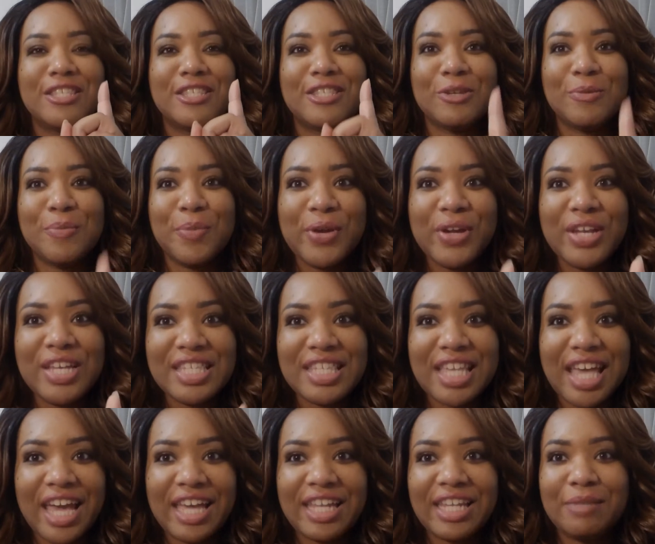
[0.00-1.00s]
super
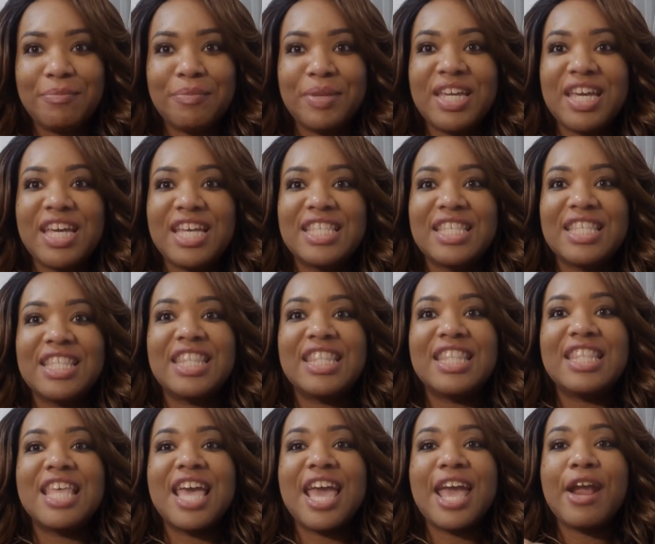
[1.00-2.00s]
excited because
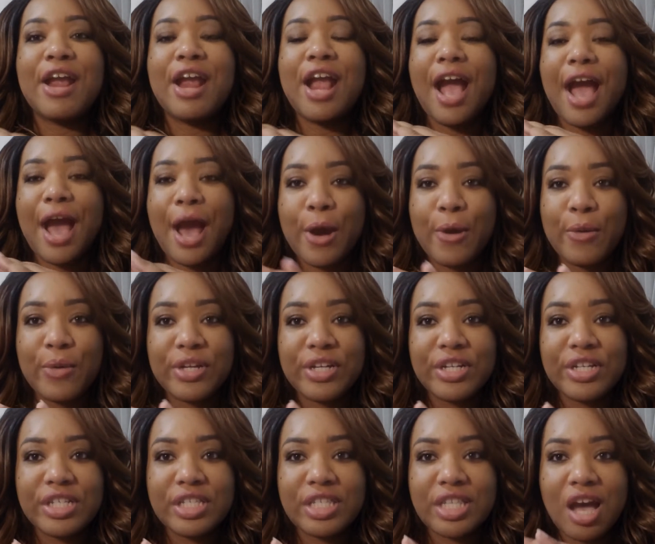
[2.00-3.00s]
their
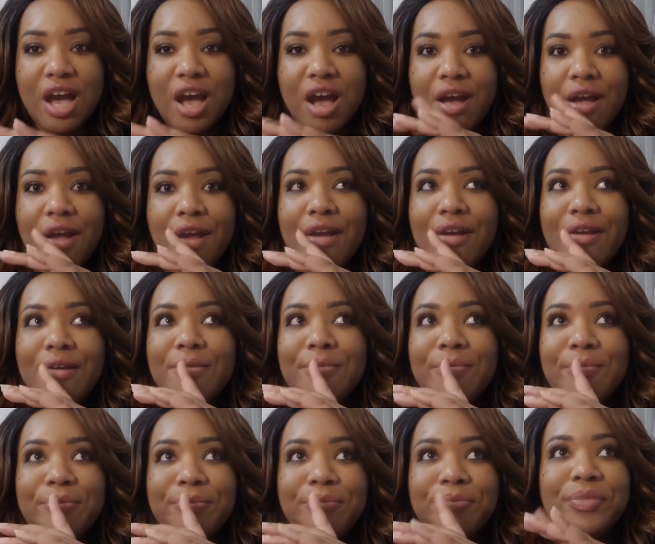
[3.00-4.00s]
hours are
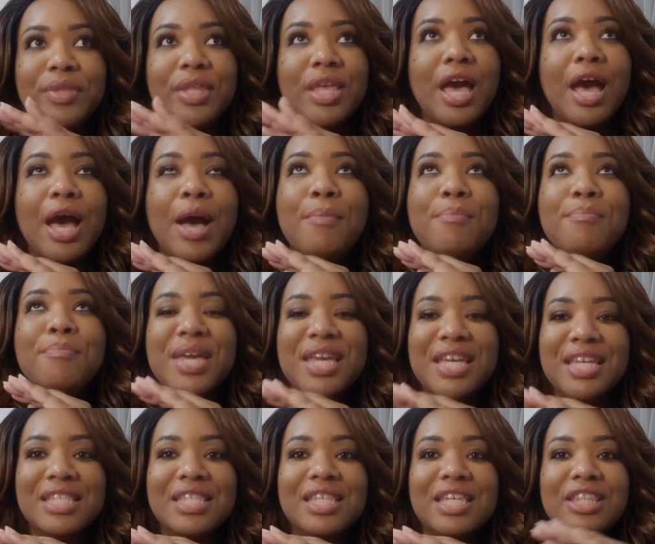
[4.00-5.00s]

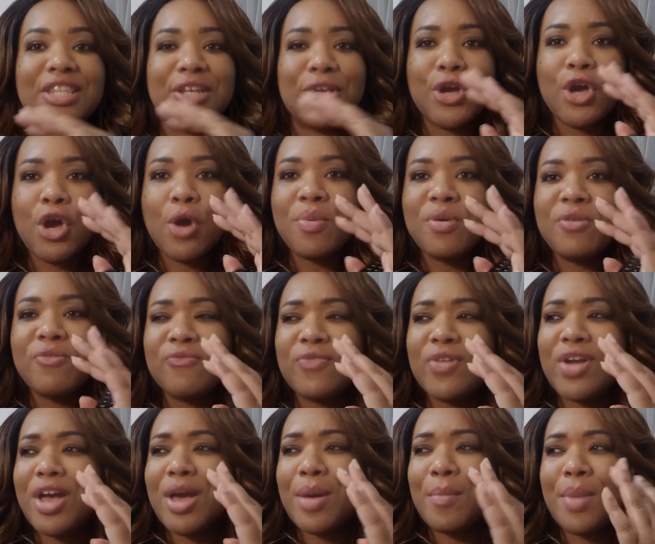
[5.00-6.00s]
amazing. They're open
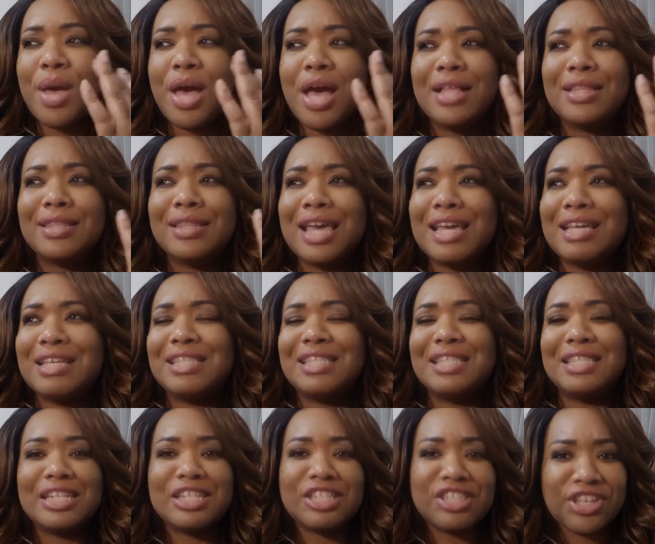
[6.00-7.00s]
from like
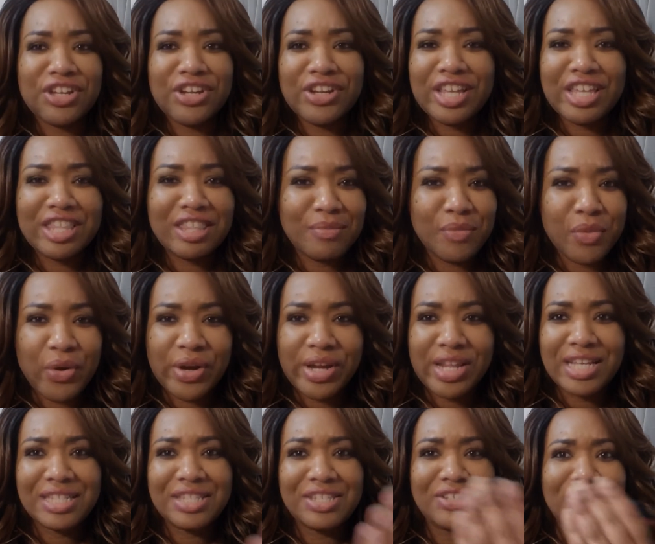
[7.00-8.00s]
six thirty in the
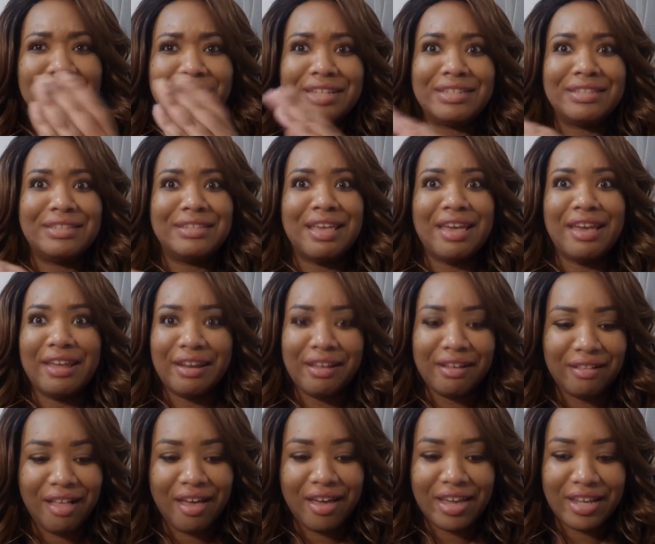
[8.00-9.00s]
morning to like ten
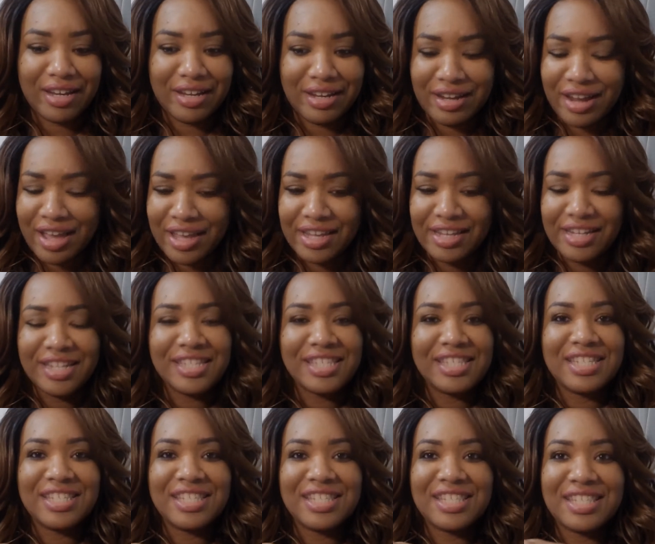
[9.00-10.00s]
o'clock at night.
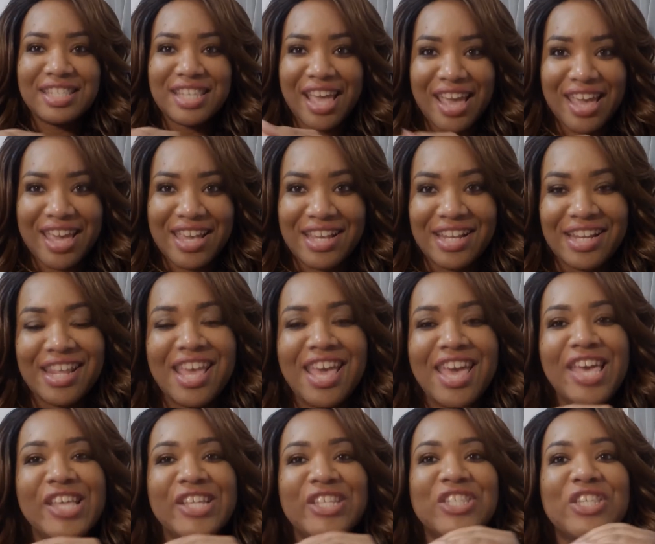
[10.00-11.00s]
It's insane.
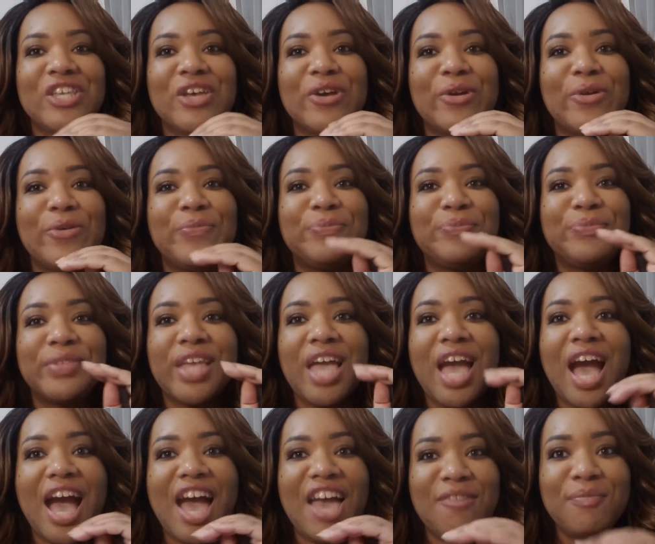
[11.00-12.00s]
So
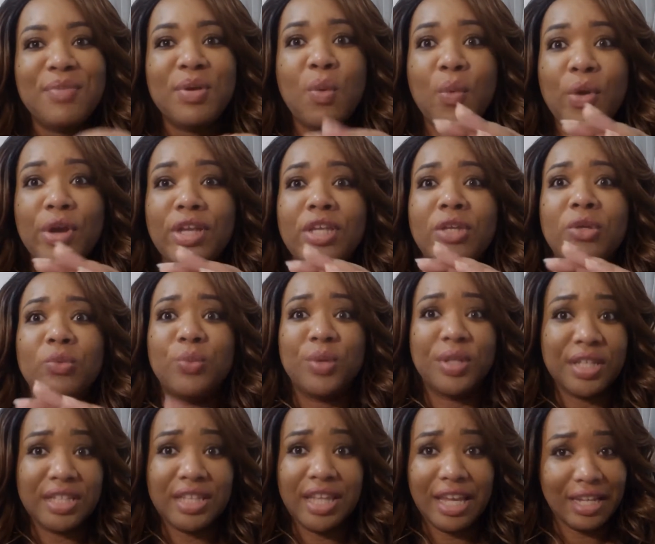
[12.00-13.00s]
I've been working
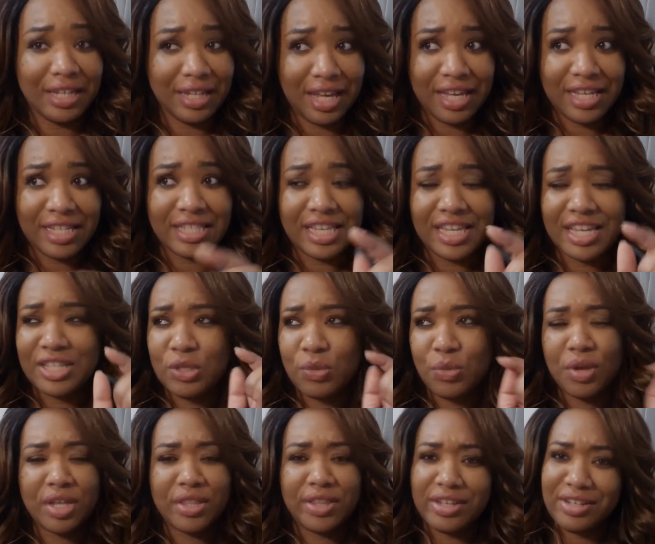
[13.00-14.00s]
really late nights. I get to
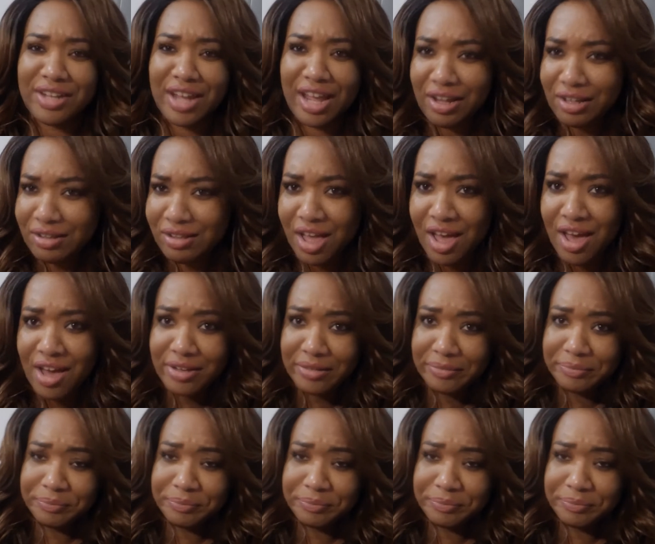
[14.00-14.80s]
work at like nine o'clock,